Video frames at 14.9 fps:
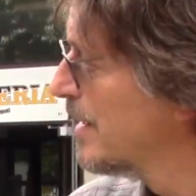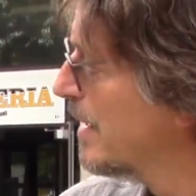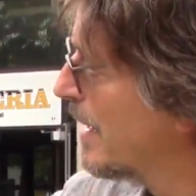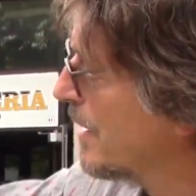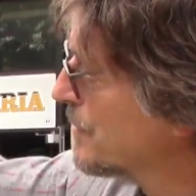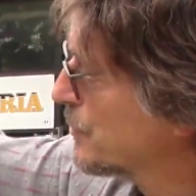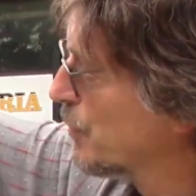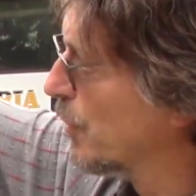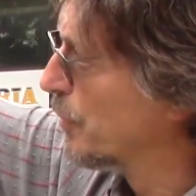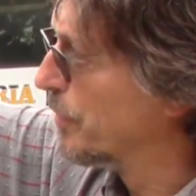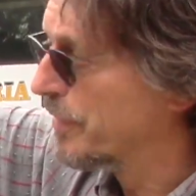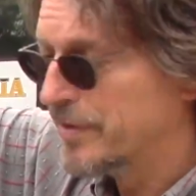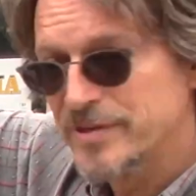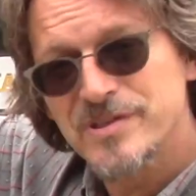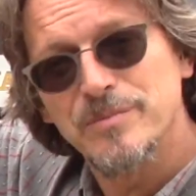has
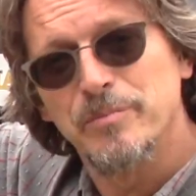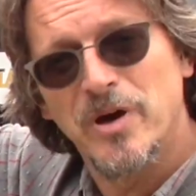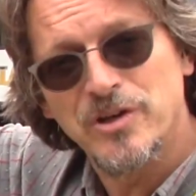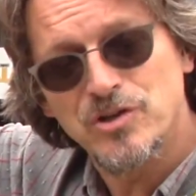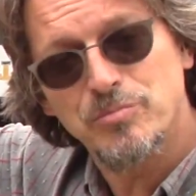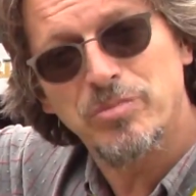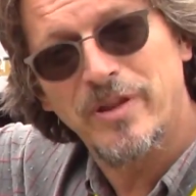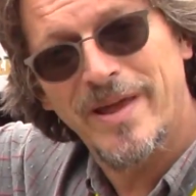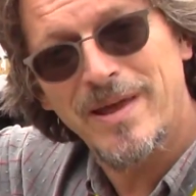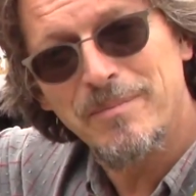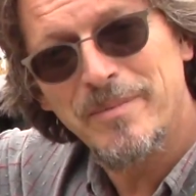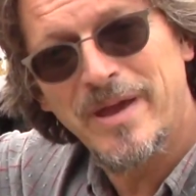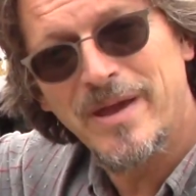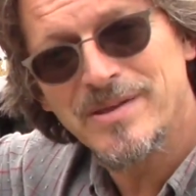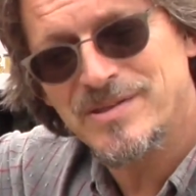grown this much
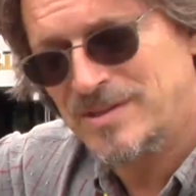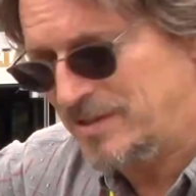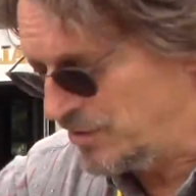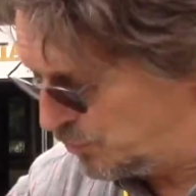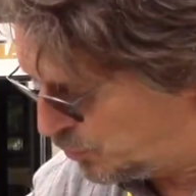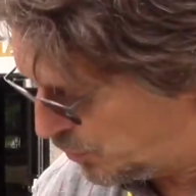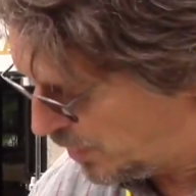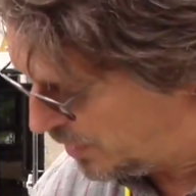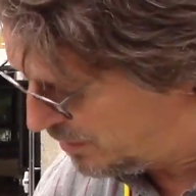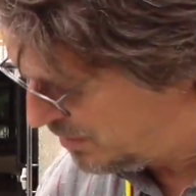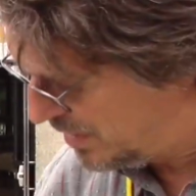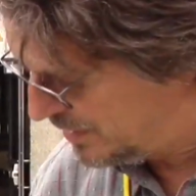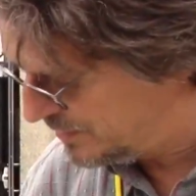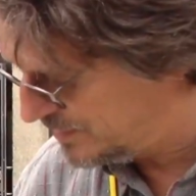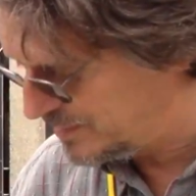plant mass in one
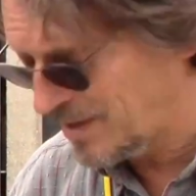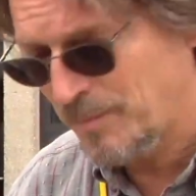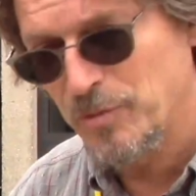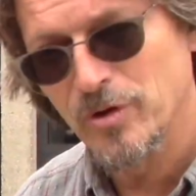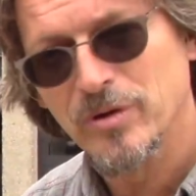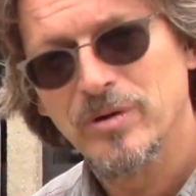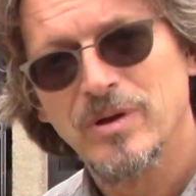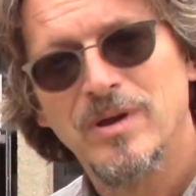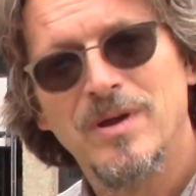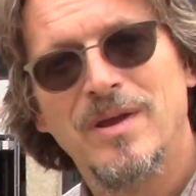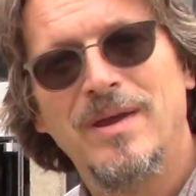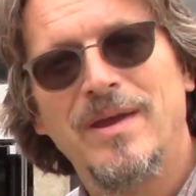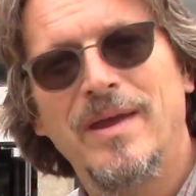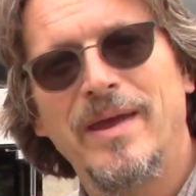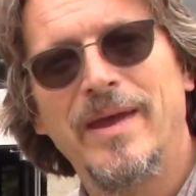summer.
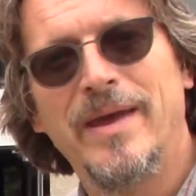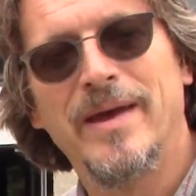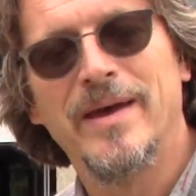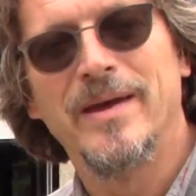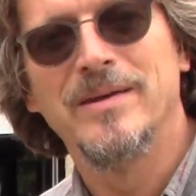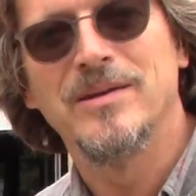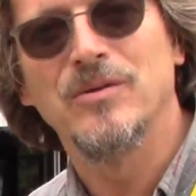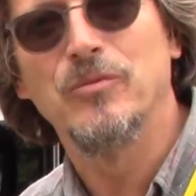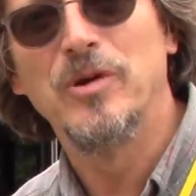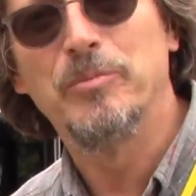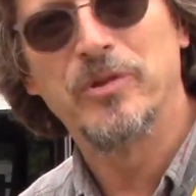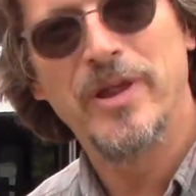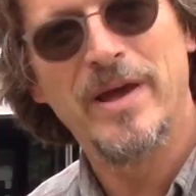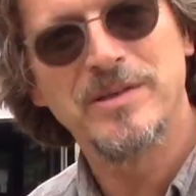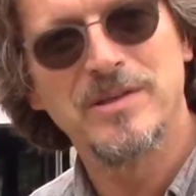And we
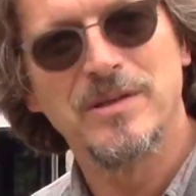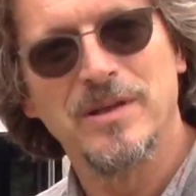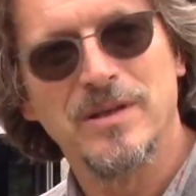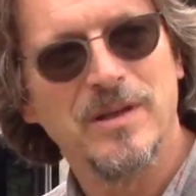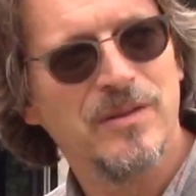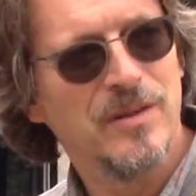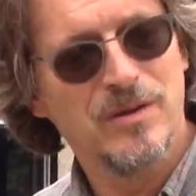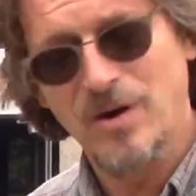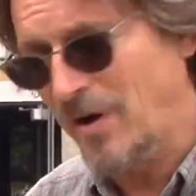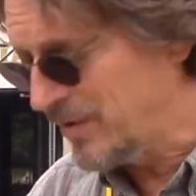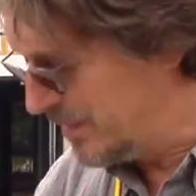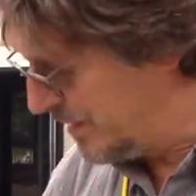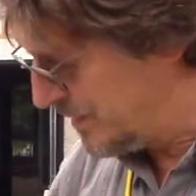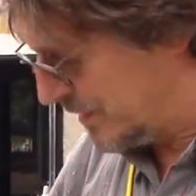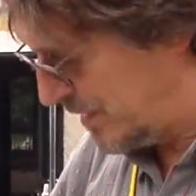planted it in the
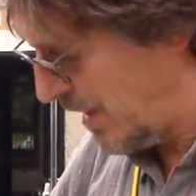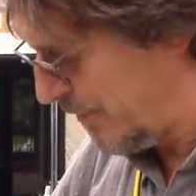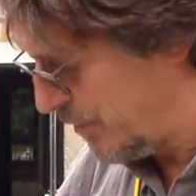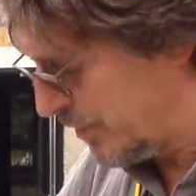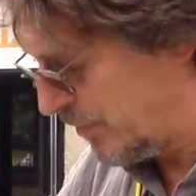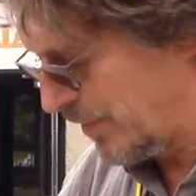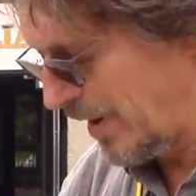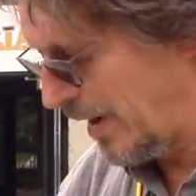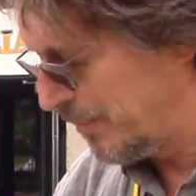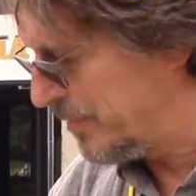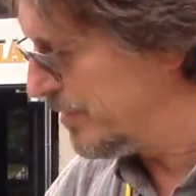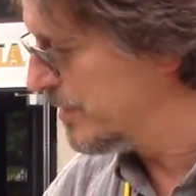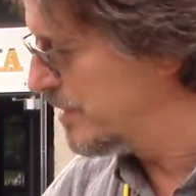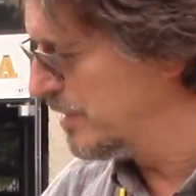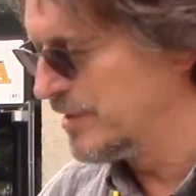garden as a cover crop
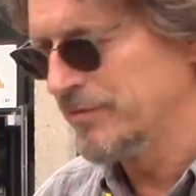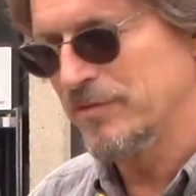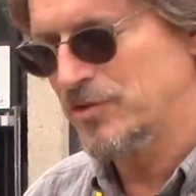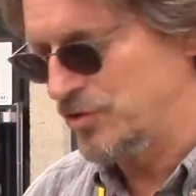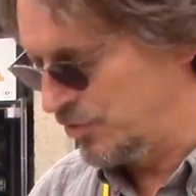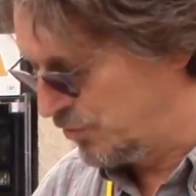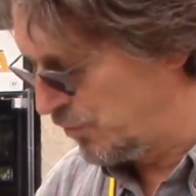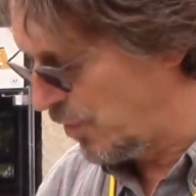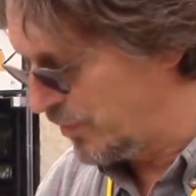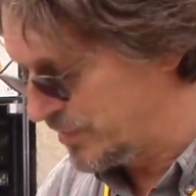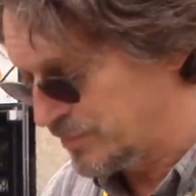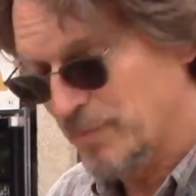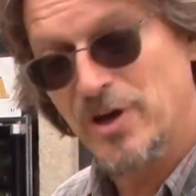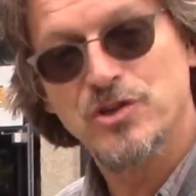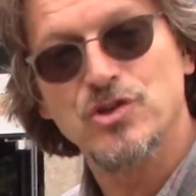to grow
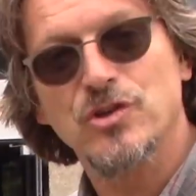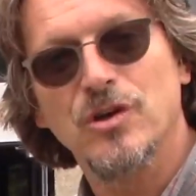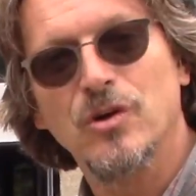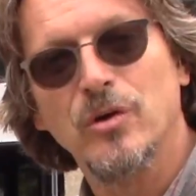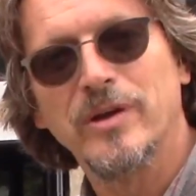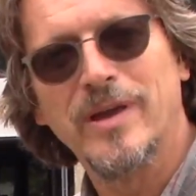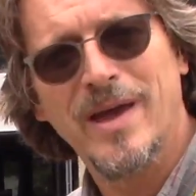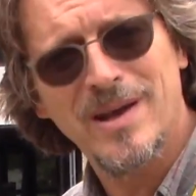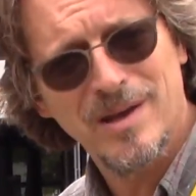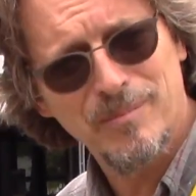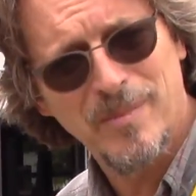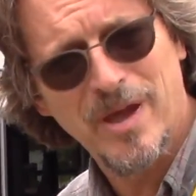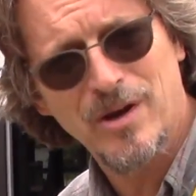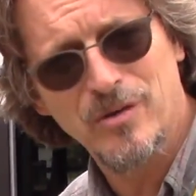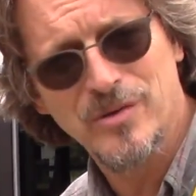as much organic
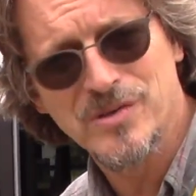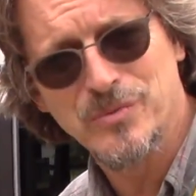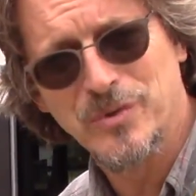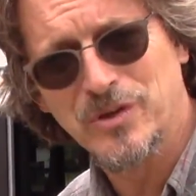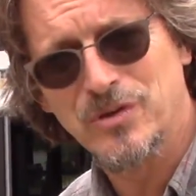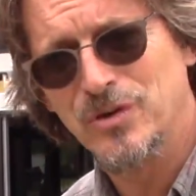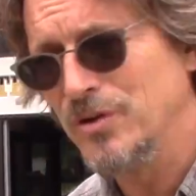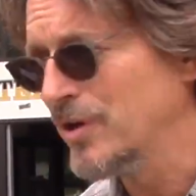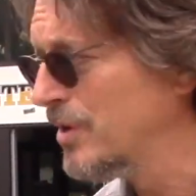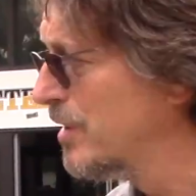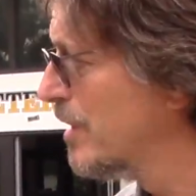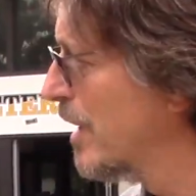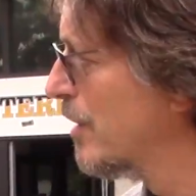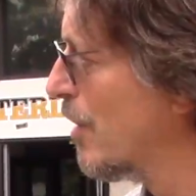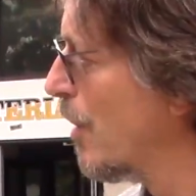matter as we could,
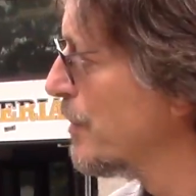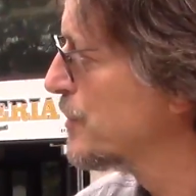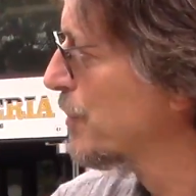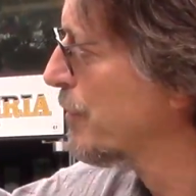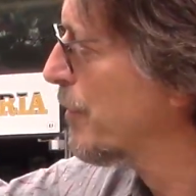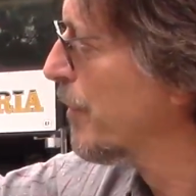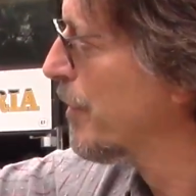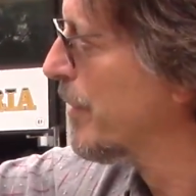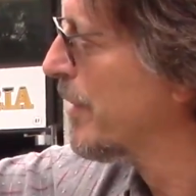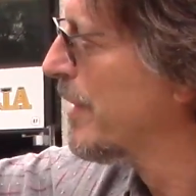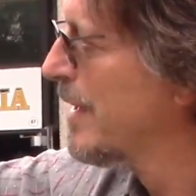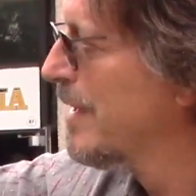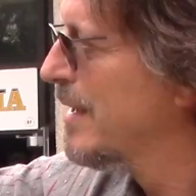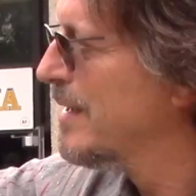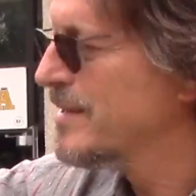and also for the
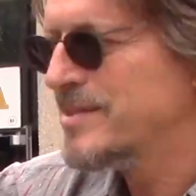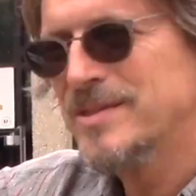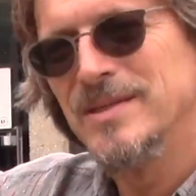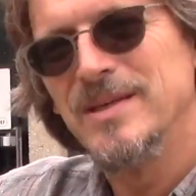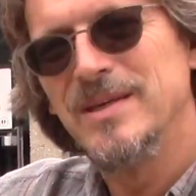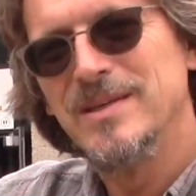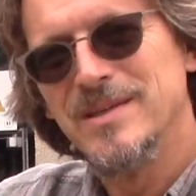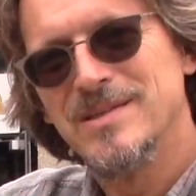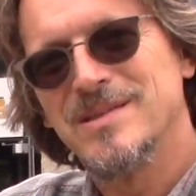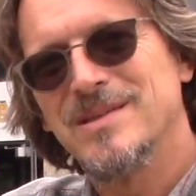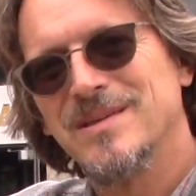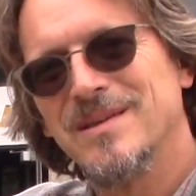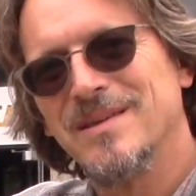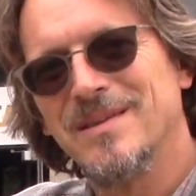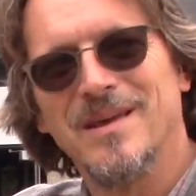seeds
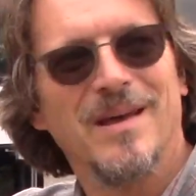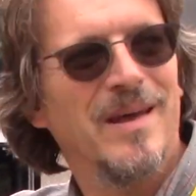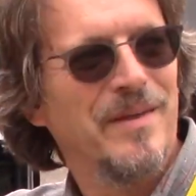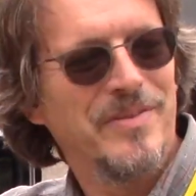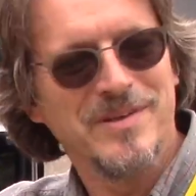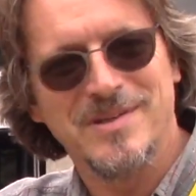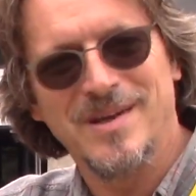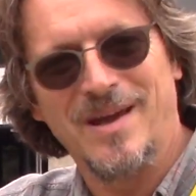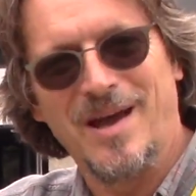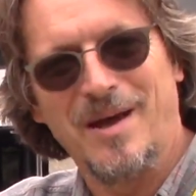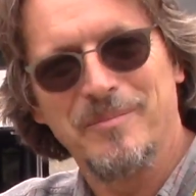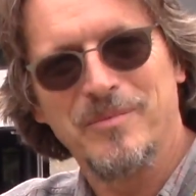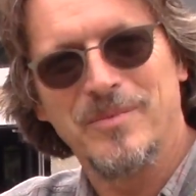at the top.